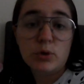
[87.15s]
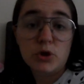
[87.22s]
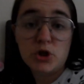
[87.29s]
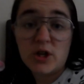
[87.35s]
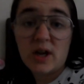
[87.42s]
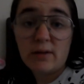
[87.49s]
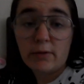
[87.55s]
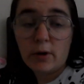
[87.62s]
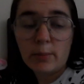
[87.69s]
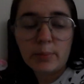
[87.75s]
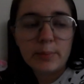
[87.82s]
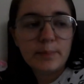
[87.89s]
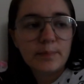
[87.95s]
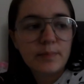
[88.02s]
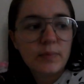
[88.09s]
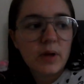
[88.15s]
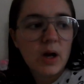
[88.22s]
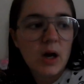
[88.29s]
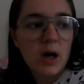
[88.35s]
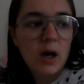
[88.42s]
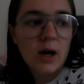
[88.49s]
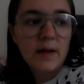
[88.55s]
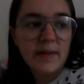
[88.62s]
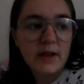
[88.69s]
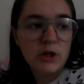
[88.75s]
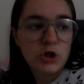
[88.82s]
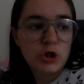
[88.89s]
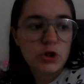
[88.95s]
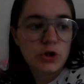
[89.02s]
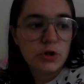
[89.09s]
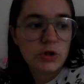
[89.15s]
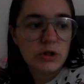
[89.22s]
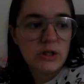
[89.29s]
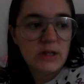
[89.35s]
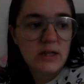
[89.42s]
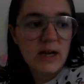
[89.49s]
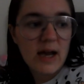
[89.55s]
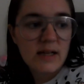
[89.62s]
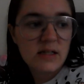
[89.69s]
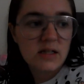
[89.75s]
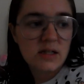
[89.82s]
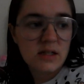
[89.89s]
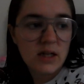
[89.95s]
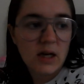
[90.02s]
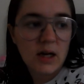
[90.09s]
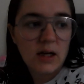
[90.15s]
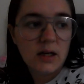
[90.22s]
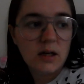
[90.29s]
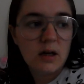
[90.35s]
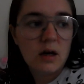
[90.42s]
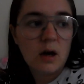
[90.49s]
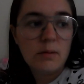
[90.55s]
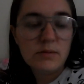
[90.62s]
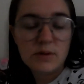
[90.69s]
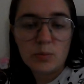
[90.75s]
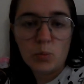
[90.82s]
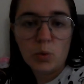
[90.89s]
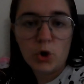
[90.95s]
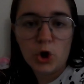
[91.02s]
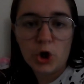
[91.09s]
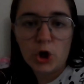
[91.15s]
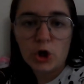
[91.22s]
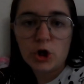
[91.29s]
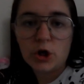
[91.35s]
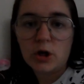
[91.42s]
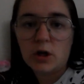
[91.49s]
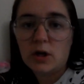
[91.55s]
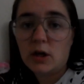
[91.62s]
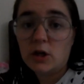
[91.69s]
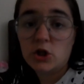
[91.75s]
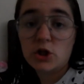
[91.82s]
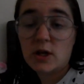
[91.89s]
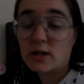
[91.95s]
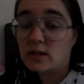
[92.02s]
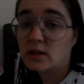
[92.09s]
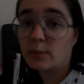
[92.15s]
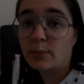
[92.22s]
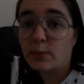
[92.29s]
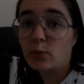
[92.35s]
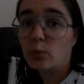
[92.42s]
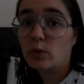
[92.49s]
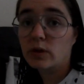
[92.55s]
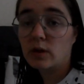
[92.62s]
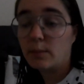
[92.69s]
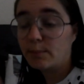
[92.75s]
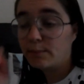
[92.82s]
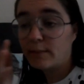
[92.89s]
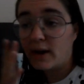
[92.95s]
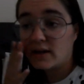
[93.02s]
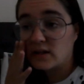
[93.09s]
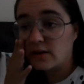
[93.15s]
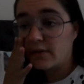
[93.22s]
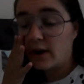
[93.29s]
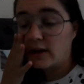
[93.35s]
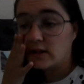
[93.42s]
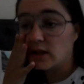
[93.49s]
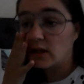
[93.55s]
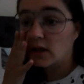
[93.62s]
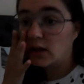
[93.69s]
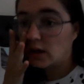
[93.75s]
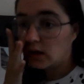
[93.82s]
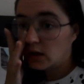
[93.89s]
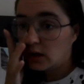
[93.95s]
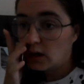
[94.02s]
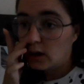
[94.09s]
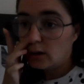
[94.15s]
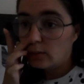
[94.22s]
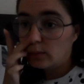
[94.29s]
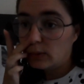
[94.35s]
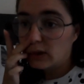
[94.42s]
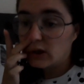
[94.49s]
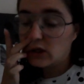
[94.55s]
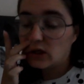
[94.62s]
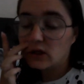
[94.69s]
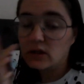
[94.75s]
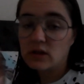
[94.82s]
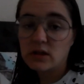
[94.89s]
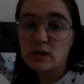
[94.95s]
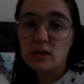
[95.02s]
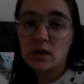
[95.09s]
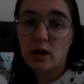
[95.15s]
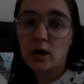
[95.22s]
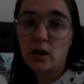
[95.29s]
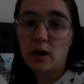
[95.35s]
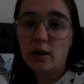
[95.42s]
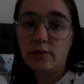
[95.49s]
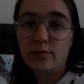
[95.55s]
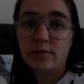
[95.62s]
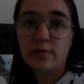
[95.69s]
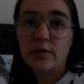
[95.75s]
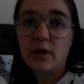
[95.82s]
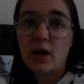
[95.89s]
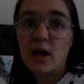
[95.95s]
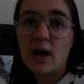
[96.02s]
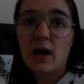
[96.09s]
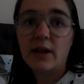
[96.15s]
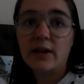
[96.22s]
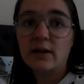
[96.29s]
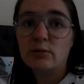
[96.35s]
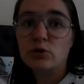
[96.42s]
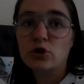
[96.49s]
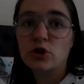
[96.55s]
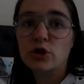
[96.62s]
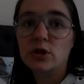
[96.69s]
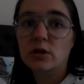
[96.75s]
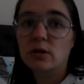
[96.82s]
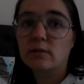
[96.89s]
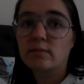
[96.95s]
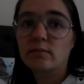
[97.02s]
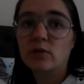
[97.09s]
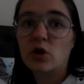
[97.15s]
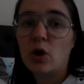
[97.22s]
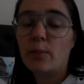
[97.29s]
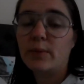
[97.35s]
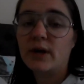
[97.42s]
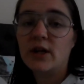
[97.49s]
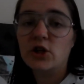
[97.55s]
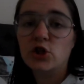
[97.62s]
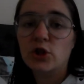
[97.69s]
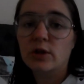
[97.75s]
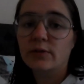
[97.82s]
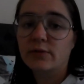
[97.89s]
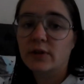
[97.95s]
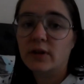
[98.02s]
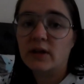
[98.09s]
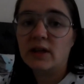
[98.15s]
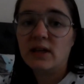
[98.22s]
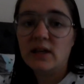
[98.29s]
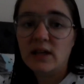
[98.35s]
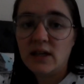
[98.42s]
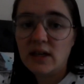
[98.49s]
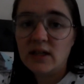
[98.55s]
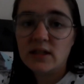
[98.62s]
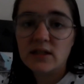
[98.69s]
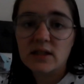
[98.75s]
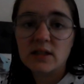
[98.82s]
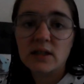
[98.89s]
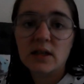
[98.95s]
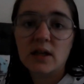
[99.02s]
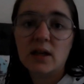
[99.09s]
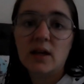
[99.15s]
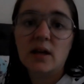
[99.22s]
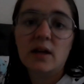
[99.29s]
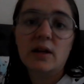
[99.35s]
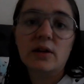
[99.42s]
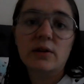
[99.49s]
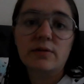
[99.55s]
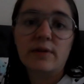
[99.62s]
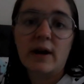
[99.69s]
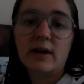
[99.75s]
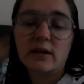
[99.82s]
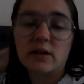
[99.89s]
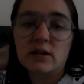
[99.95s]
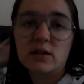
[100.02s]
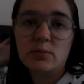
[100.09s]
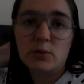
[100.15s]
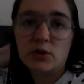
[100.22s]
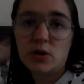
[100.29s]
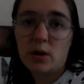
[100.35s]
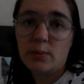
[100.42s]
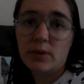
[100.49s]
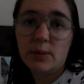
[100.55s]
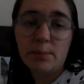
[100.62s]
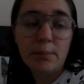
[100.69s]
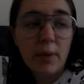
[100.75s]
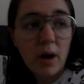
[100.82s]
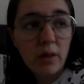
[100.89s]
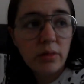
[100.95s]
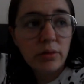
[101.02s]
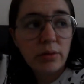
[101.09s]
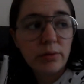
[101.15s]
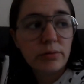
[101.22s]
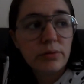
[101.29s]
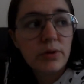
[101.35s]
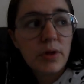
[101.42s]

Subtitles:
So I just gave up. And then yesterday I was in work and I just ended up with a massive headache because of, I think it was just a combination of the heat, the fact that it's my time of the month,